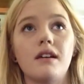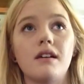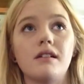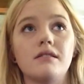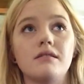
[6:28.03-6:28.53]

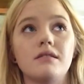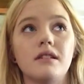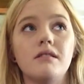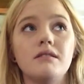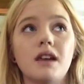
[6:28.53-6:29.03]
and
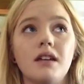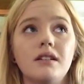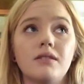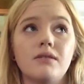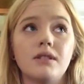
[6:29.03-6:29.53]
I didn't tell
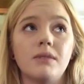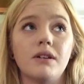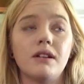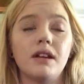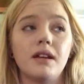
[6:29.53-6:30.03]
anyone
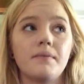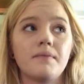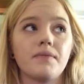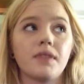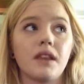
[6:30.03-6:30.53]
about it.
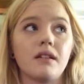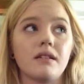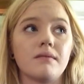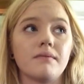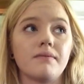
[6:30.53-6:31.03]

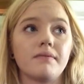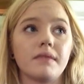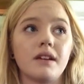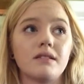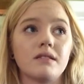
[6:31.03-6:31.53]

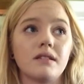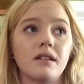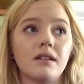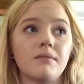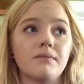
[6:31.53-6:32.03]
I just
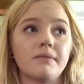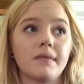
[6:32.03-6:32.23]
thought,